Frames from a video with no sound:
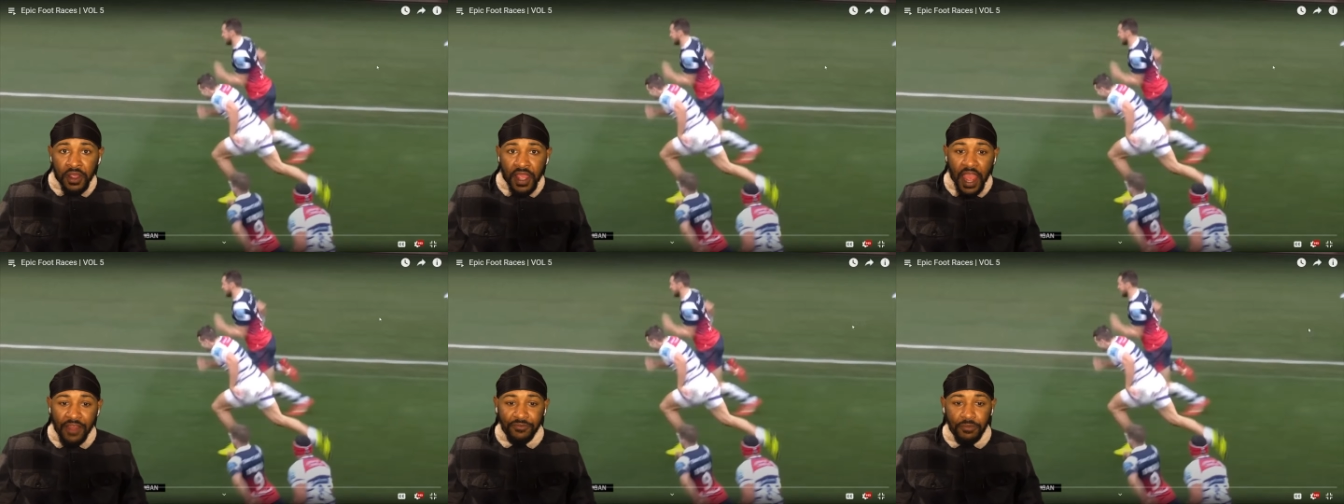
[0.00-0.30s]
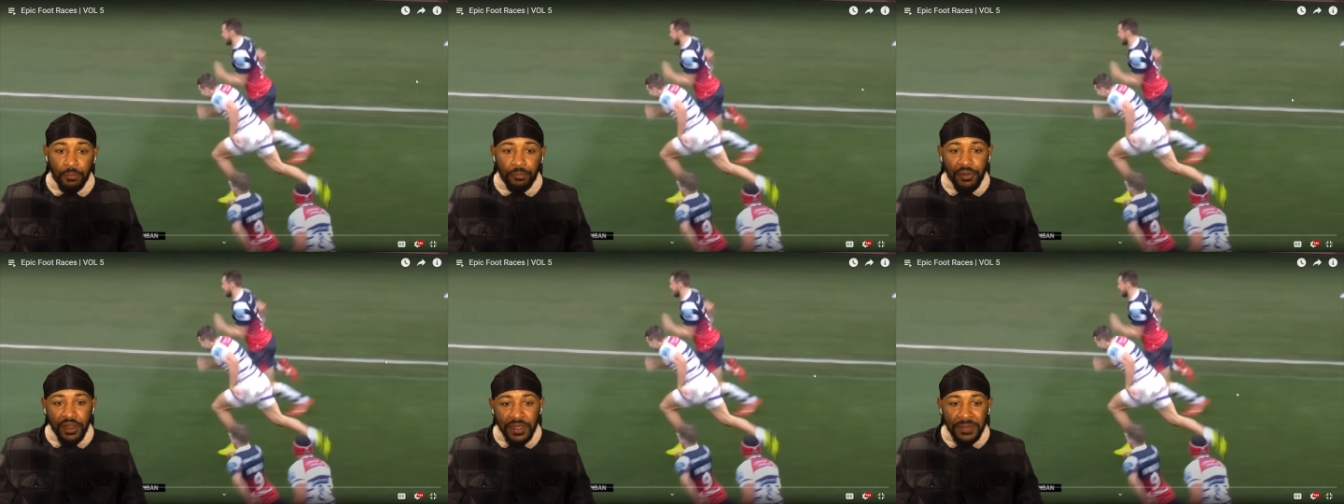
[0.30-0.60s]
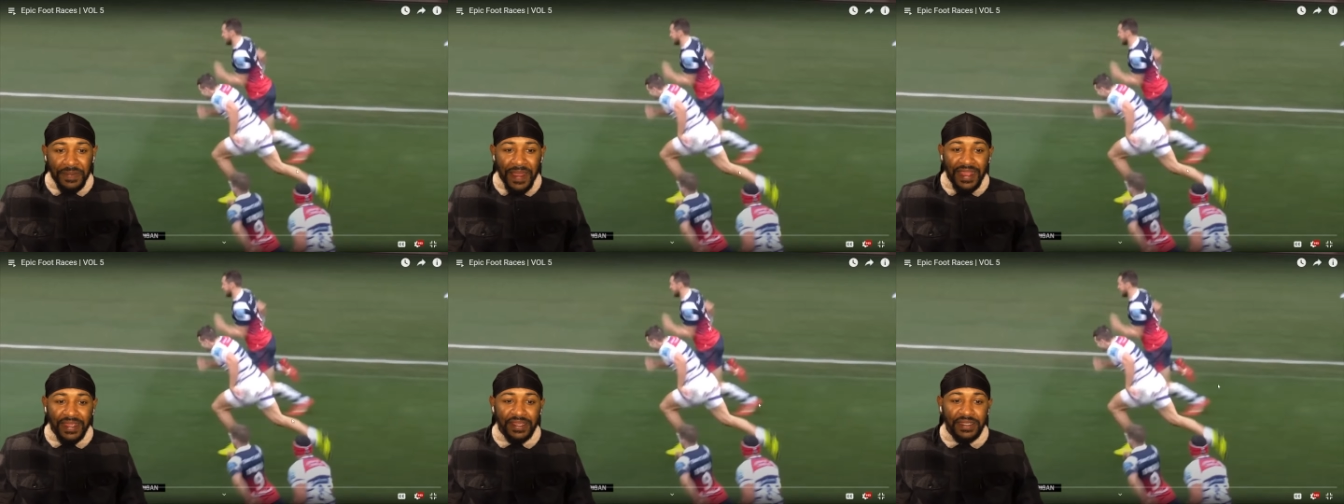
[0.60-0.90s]
have him
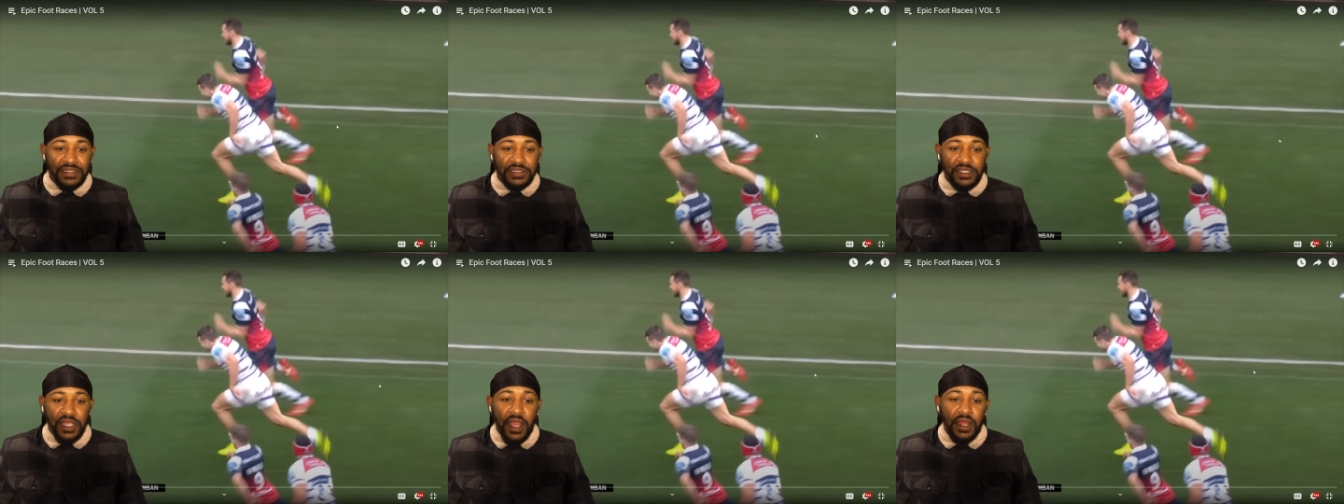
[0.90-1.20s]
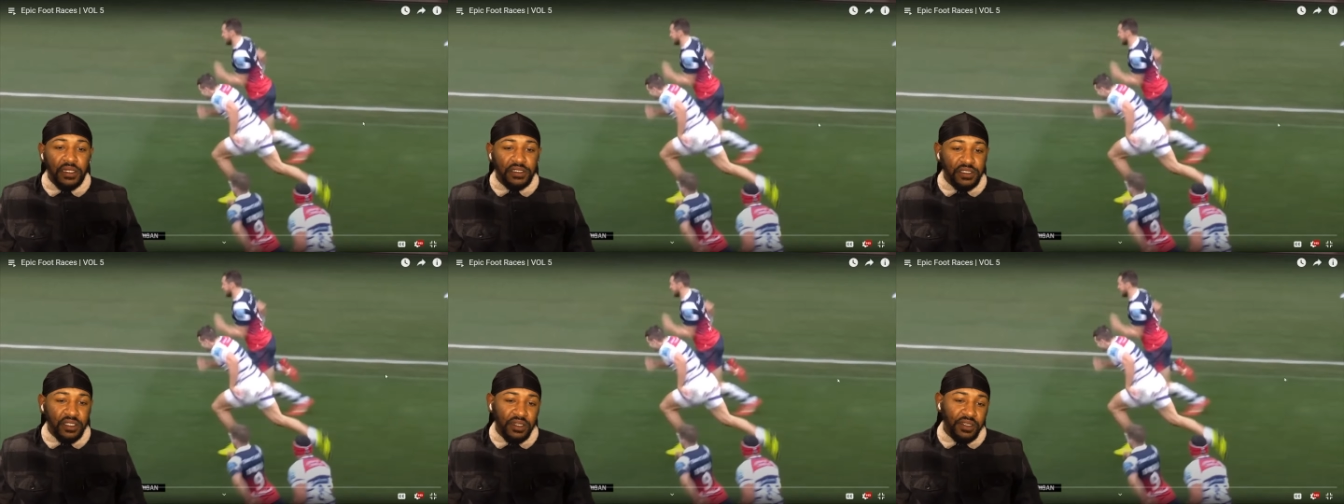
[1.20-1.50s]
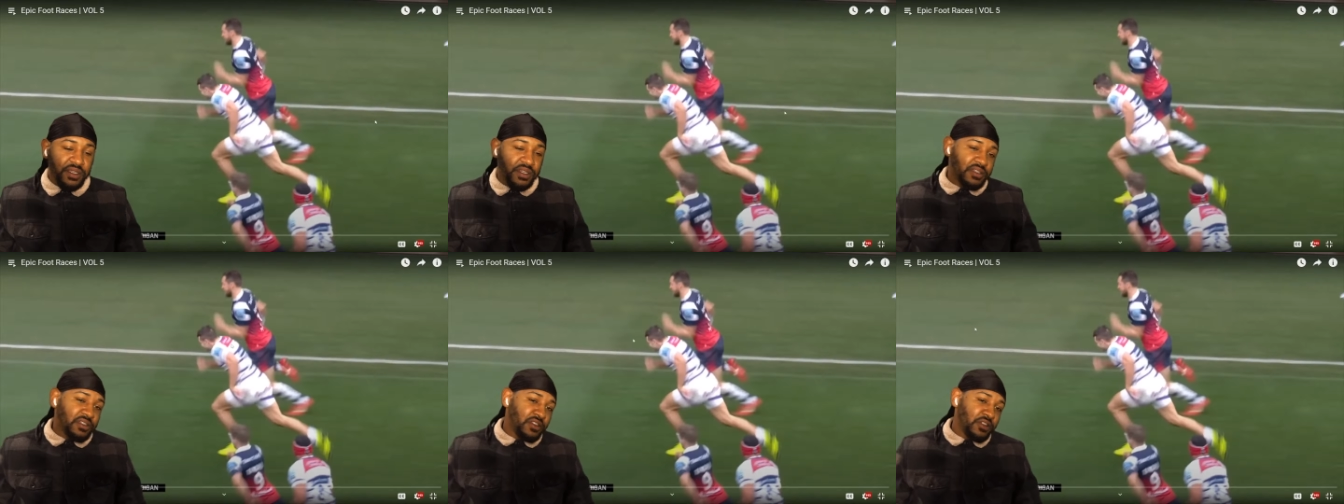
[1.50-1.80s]
break back inside instead
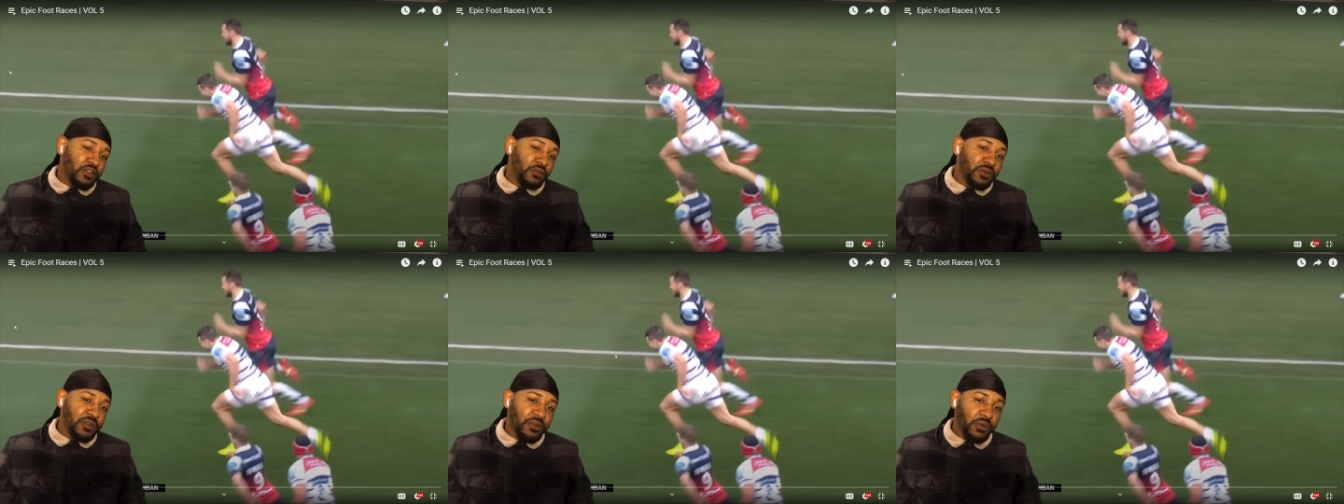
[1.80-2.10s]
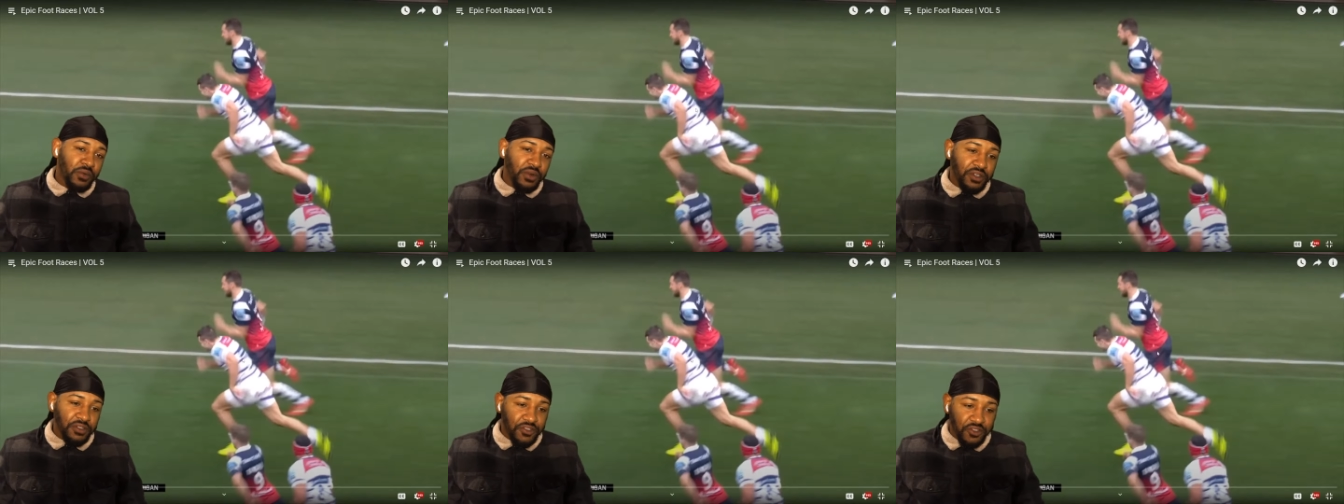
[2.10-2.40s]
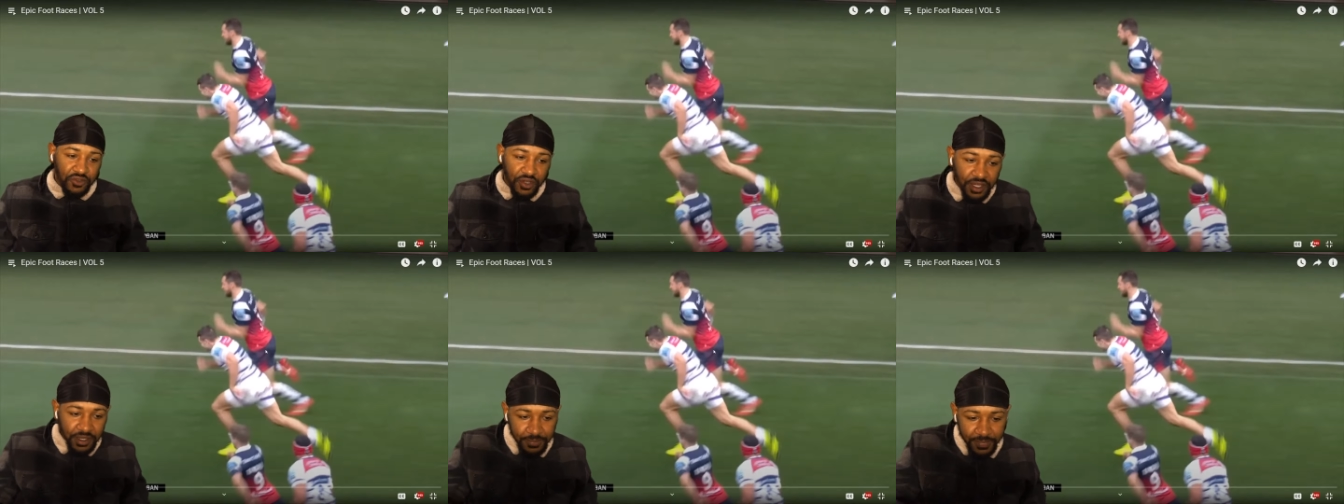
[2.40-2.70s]
of continuing to run
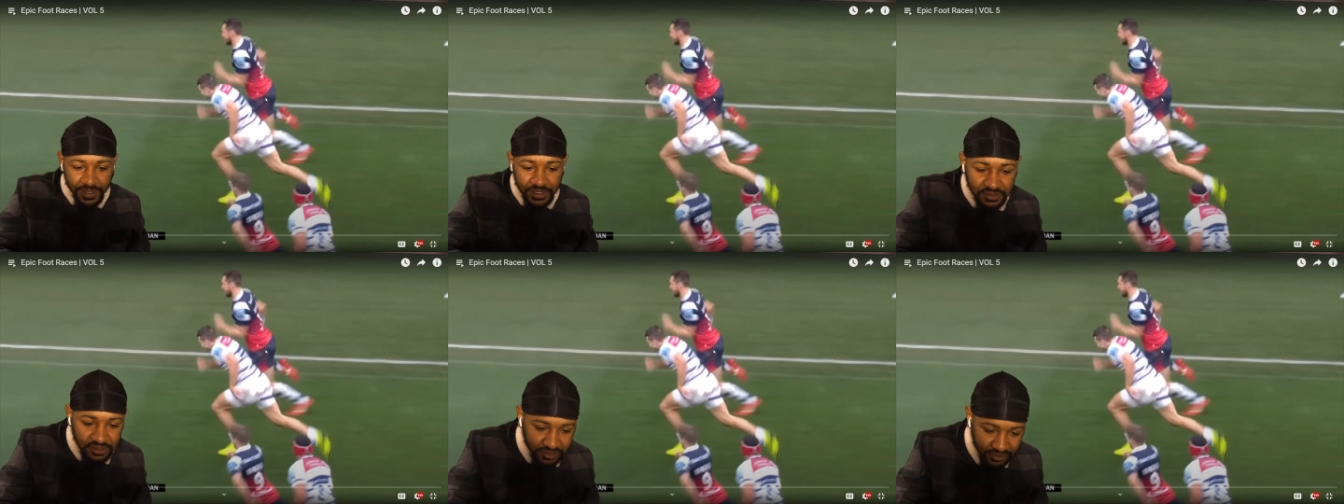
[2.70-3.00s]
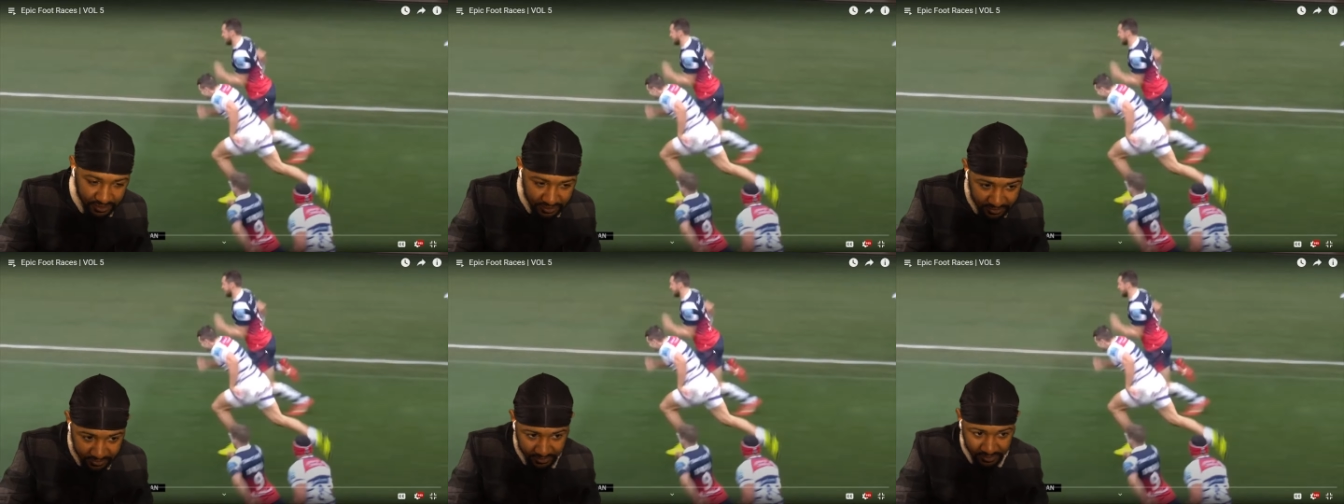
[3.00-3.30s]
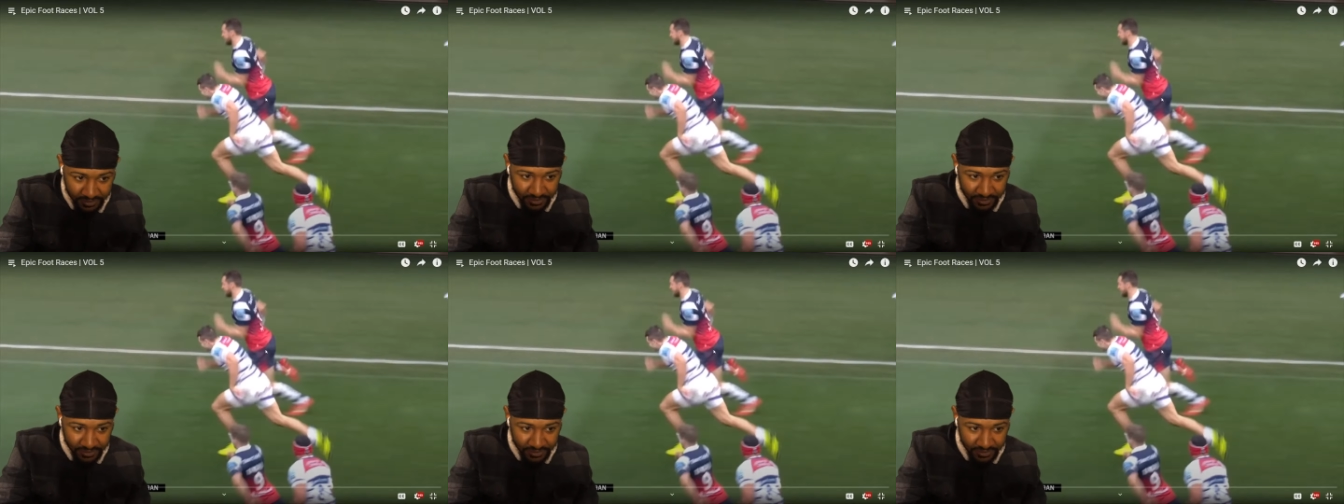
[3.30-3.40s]
straight, basically.